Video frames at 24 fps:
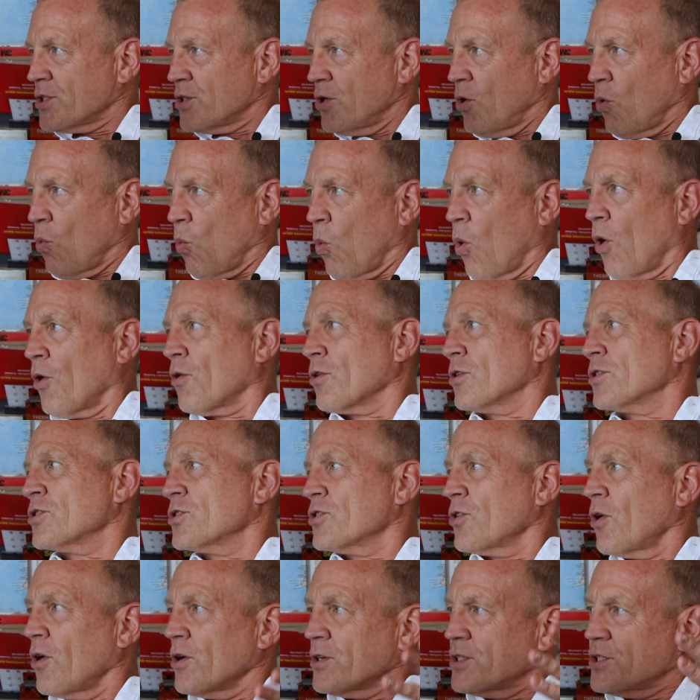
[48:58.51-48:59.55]
so water
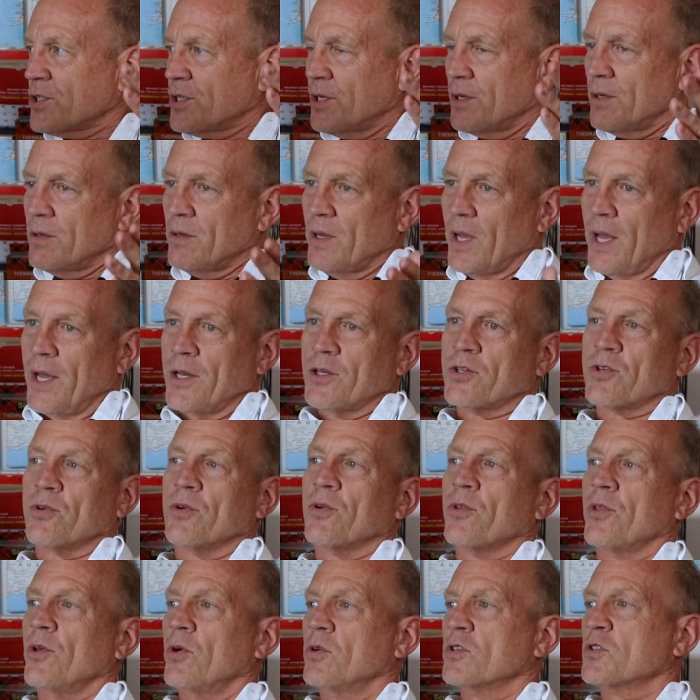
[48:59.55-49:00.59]
starts to
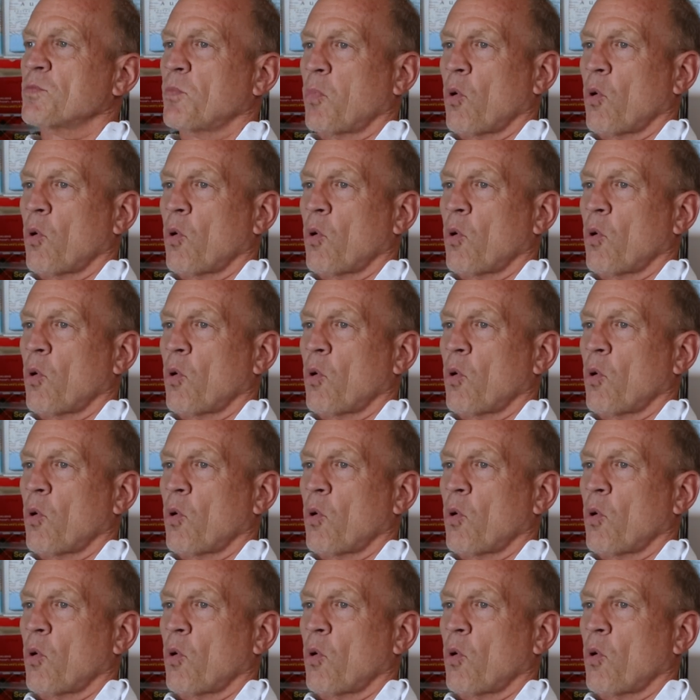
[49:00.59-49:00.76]
enter those